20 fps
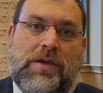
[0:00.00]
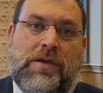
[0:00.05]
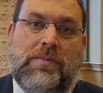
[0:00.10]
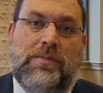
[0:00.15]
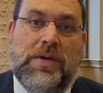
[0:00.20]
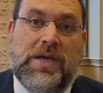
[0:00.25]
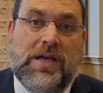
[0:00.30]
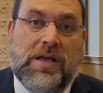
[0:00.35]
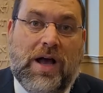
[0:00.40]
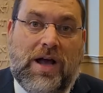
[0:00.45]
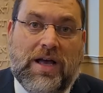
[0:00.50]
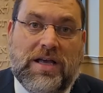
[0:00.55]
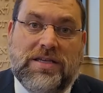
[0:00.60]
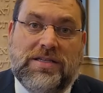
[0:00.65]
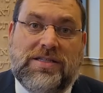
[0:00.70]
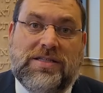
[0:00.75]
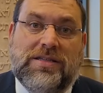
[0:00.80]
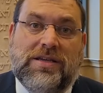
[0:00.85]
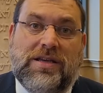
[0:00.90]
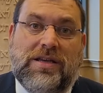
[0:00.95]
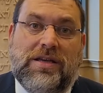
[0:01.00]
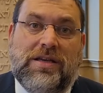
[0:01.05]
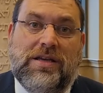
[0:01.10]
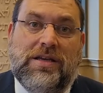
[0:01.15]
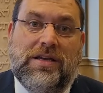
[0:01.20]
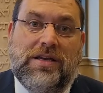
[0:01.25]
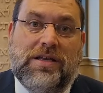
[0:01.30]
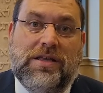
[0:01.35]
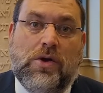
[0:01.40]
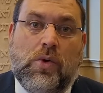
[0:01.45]
Because,
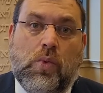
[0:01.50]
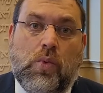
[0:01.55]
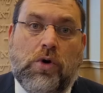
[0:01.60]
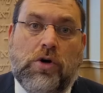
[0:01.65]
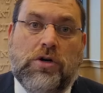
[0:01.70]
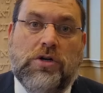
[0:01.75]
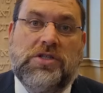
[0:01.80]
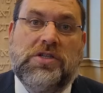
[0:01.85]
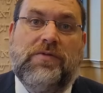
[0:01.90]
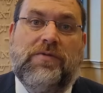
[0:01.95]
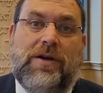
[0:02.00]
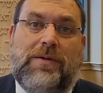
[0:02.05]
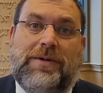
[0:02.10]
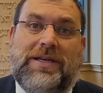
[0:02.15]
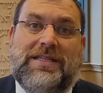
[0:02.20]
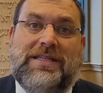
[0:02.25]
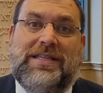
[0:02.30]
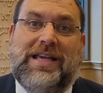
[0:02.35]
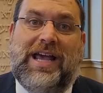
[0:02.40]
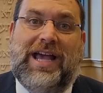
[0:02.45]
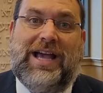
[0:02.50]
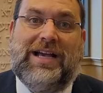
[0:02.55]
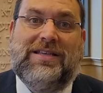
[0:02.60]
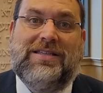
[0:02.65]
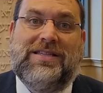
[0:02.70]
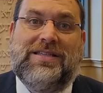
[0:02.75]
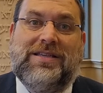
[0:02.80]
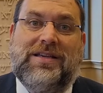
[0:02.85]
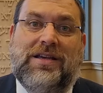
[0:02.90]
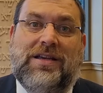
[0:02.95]
in the words of Rabbi
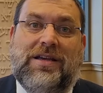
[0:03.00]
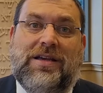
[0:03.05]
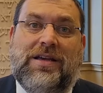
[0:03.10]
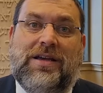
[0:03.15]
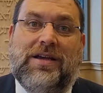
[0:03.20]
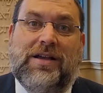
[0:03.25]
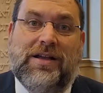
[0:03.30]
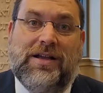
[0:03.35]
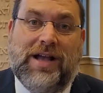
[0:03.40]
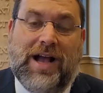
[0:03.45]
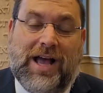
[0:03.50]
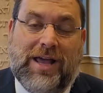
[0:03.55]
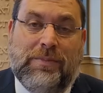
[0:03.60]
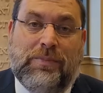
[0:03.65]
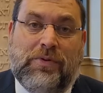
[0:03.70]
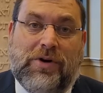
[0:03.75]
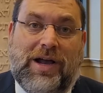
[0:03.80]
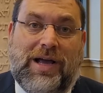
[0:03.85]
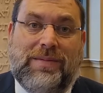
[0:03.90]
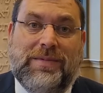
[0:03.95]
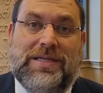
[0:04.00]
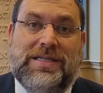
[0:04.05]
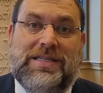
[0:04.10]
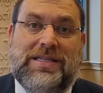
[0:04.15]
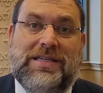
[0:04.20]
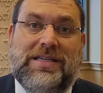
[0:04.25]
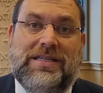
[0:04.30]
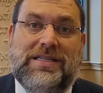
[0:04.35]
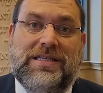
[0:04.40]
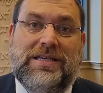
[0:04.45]
Sacks, God
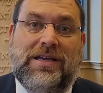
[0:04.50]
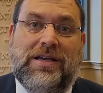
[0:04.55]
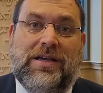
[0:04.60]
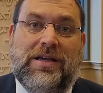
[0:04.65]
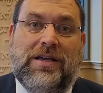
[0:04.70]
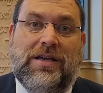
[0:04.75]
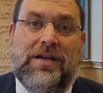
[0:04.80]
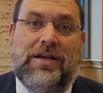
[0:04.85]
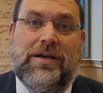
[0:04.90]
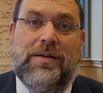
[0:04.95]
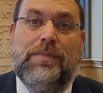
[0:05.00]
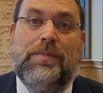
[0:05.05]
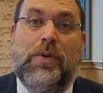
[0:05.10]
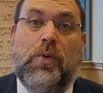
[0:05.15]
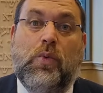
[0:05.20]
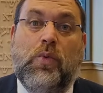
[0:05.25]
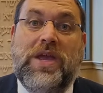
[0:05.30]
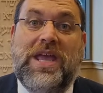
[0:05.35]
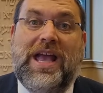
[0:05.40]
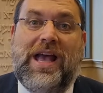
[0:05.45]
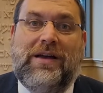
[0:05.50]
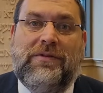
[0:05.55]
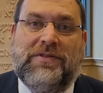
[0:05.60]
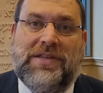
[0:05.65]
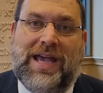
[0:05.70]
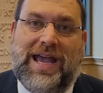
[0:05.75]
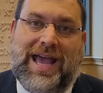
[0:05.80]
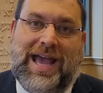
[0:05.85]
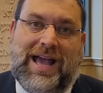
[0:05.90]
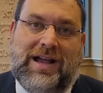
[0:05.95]
promises, but we have
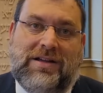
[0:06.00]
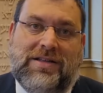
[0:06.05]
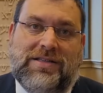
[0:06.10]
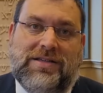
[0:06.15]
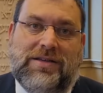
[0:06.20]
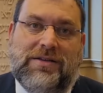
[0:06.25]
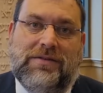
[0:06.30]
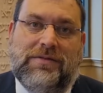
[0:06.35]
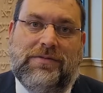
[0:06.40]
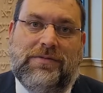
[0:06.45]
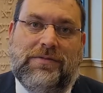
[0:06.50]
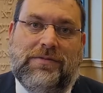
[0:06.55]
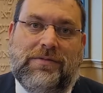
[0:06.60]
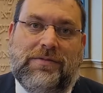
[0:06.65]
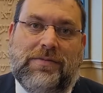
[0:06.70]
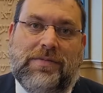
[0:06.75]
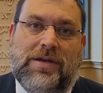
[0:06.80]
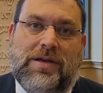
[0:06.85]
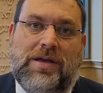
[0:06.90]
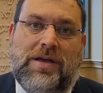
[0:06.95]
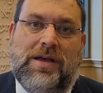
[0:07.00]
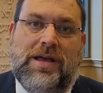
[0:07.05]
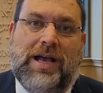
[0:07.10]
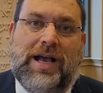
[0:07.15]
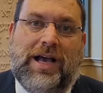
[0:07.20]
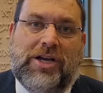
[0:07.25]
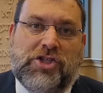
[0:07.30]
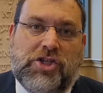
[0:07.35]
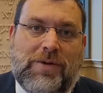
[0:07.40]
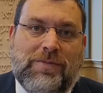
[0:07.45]
to act.
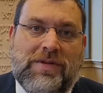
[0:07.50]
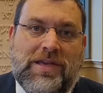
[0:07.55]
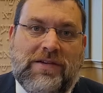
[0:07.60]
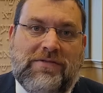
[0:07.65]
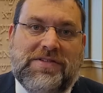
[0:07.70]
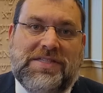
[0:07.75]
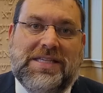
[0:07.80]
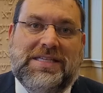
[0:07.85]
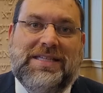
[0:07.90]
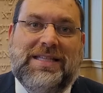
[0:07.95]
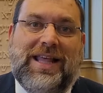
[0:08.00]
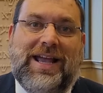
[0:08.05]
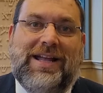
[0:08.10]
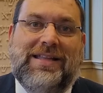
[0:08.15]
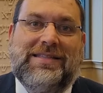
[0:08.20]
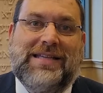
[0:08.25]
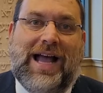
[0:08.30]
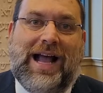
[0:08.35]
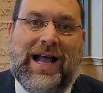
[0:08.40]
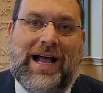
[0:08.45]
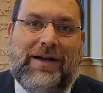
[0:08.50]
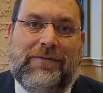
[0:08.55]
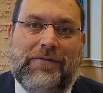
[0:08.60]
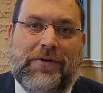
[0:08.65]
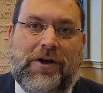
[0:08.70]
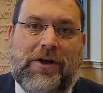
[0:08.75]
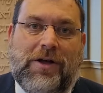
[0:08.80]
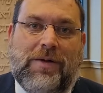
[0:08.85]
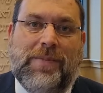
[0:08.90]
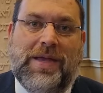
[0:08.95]
Hashem gives this land to
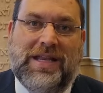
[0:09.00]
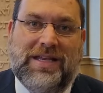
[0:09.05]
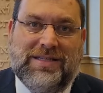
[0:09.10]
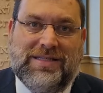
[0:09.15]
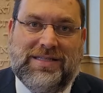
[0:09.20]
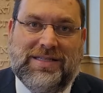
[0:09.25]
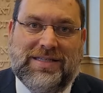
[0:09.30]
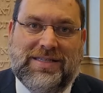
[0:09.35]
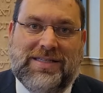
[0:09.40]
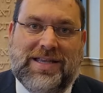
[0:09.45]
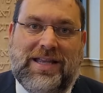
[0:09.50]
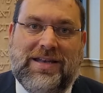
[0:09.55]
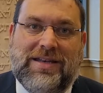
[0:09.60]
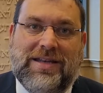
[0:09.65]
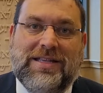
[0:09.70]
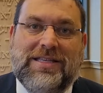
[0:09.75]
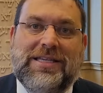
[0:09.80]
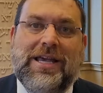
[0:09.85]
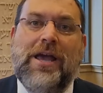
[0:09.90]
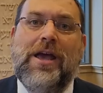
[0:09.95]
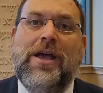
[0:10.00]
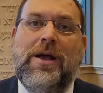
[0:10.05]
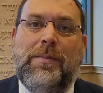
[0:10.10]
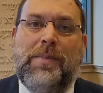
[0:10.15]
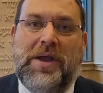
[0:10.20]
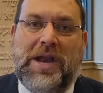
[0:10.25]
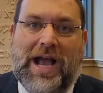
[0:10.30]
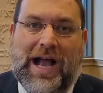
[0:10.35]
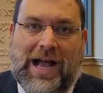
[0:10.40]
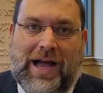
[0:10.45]
Avraham and his descendants,
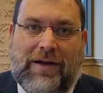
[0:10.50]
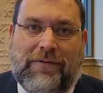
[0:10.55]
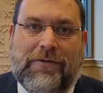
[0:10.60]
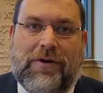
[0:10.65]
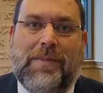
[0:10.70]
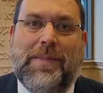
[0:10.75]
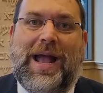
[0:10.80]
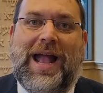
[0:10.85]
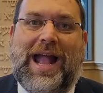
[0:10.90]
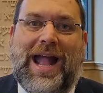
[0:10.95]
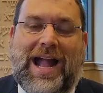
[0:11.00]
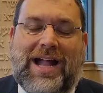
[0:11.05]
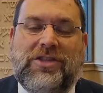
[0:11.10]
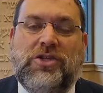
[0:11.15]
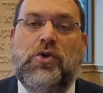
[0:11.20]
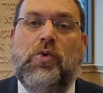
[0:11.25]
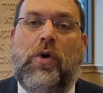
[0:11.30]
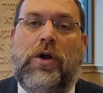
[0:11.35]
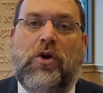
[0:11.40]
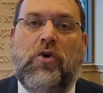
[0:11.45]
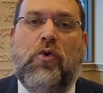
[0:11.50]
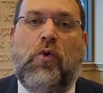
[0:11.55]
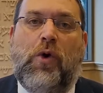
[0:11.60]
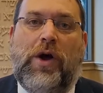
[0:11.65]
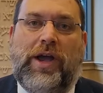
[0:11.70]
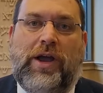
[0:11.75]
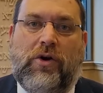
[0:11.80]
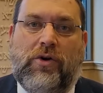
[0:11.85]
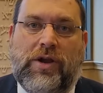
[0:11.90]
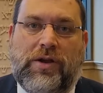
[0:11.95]
but Avram had to
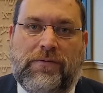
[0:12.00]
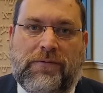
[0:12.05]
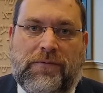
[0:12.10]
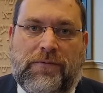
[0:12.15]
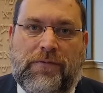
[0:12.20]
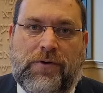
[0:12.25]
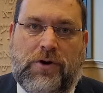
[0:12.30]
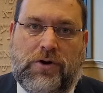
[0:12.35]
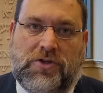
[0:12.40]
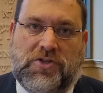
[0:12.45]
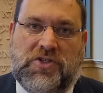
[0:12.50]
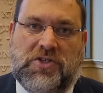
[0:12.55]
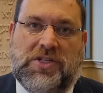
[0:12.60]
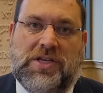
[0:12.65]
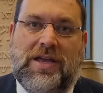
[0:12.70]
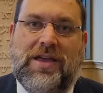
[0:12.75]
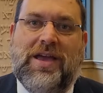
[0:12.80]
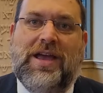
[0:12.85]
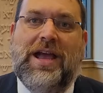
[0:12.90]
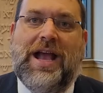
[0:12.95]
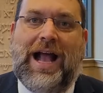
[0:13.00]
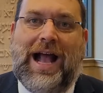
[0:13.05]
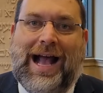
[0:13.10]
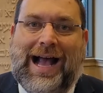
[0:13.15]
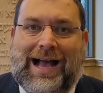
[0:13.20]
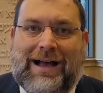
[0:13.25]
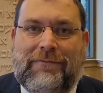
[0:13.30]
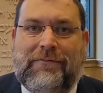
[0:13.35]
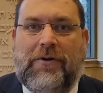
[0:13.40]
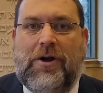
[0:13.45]
acquire it first.
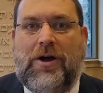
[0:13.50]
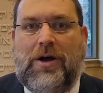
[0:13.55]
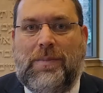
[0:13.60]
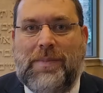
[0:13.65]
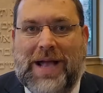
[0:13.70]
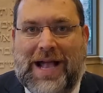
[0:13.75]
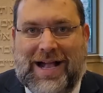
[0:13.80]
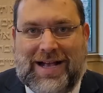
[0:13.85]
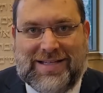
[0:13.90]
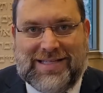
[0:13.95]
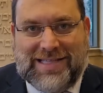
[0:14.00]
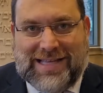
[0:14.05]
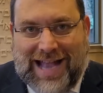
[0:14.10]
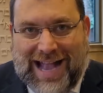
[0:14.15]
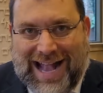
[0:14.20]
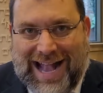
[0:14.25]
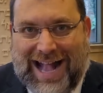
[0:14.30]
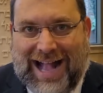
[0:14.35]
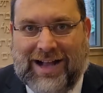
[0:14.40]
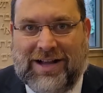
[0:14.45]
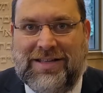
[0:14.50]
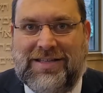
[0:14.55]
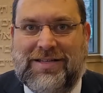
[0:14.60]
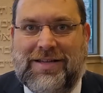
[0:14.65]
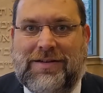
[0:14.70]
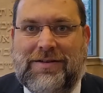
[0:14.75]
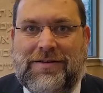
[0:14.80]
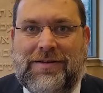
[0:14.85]
Avraham has to act.